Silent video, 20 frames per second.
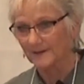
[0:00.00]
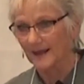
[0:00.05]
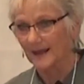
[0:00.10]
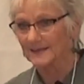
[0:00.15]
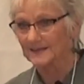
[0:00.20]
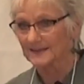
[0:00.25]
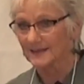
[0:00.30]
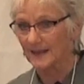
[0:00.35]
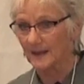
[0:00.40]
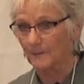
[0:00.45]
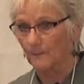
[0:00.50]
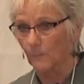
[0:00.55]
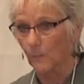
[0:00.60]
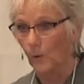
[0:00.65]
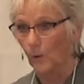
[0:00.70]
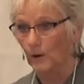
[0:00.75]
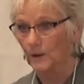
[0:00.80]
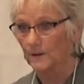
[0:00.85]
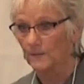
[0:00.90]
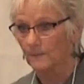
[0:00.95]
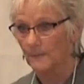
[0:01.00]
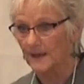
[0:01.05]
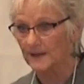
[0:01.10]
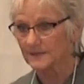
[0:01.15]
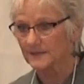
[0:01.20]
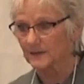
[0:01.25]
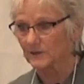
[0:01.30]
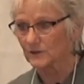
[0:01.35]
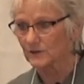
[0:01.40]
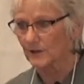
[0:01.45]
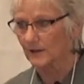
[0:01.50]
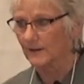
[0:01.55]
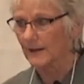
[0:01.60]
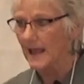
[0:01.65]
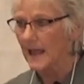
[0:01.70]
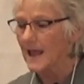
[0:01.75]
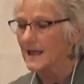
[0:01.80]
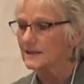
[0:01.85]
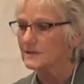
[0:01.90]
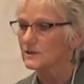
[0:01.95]
That's the important message.
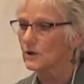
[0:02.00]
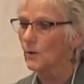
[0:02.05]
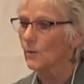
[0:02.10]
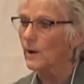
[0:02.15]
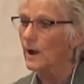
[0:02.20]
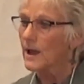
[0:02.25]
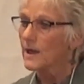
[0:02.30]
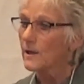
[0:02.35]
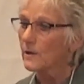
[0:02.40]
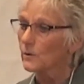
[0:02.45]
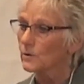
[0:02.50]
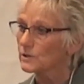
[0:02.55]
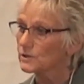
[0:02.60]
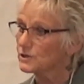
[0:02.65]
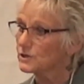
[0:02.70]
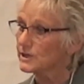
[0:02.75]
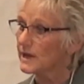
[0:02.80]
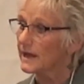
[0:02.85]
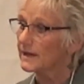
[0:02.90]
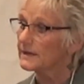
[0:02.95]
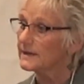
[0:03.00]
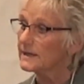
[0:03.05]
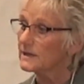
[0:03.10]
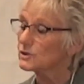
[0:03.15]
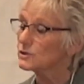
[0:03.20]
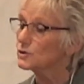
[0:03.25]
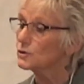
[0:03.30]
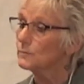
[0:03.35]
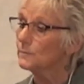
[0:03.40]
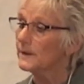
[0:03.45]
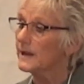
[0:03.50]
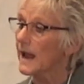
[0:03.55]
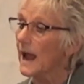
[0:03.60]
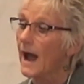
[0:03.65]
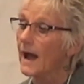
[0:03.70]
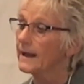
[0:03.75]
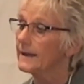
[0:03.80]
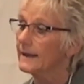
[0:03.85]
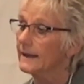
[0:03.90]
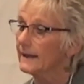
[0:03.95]
So Christianity should be
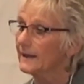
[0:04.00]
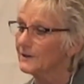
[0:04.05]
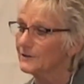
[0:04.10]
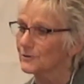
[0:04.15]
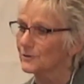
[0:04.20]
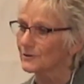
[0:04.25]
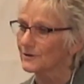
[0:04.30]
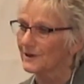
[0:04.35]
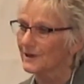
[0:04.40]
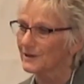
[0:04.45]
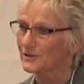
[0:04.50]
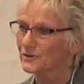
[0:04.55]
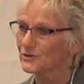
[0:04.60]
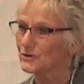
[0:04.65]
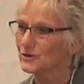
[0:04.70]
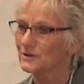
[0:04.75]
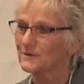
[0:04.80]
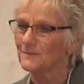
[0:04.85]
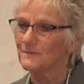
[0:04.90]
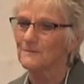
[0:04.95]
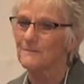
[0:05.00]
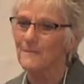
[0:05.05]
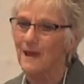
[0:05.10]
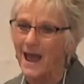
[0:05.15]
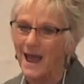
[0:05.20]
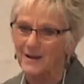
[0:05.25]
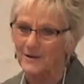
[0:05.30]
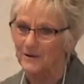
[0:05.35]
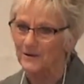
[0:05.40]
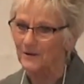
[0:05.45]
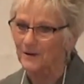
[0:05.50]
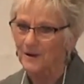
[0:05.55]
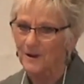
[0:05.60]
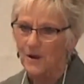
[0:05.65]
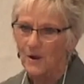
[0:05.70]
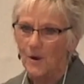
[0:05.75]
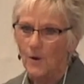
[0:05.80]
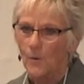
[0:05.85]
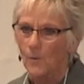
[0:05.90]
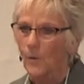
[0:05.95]
unhindered. It shouldn't matter
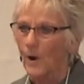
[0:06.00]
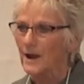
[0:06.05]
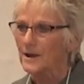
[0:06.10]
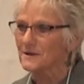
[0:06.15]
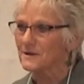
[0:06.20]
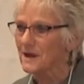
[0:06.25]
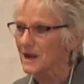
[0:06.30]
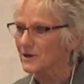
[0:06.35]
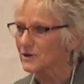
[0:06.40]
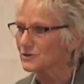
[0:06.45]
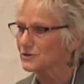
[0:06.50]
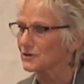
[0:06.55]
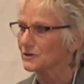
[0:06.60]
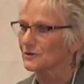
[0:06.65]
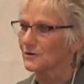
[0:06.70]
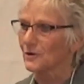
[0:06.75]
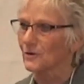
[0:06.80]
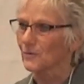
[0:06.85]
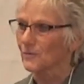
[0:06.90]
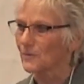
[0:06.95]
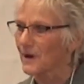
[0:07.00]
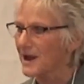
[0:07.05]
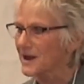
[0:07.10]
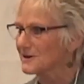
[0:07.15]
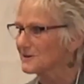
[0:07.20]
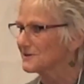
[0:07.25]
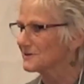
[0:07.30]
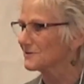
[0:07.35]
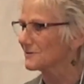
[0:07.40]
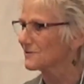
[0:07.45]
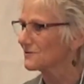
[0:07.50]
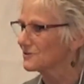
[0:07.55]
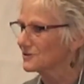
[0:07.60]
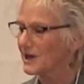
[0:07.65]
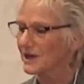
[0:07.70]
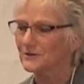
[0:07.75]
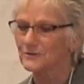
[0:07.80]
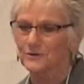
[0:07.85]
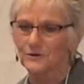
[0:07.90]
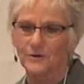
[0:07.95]
what nation or race or
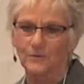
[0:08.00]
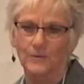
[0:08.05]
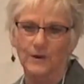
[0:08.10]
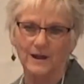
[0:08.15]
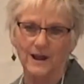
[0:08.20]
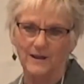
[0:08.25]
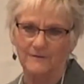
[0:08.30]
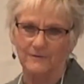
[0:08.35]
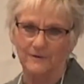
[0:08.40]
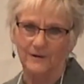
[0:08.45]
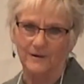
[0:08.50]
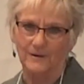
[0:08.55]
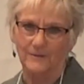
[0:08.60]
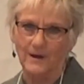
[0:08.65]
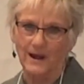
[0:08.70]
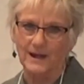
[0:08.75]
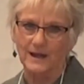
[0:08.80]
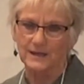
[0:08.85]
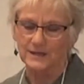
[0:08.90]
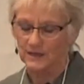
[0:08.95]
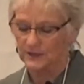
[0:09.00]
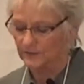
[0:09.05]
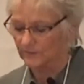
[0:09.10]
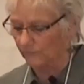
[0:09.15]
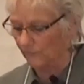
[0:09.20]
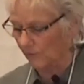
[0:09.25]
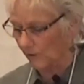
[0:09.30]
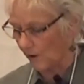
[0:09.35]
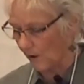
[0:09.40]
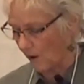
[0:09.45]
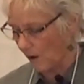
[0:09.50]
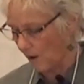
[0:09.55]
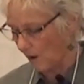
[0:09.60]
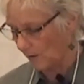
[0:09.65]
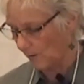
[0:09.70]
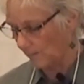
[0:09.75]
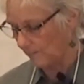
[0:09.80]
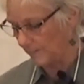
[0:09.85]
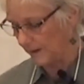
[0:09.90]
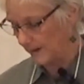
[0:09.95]
gender or whatever, right? It is for
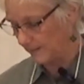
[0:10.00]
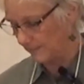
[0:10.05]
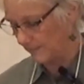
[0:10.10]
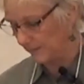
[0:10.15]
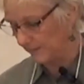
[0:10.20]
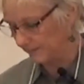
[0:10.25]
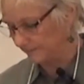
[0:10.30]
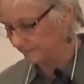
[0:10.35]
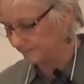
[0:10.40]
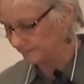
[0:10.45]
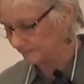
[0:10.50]
all people.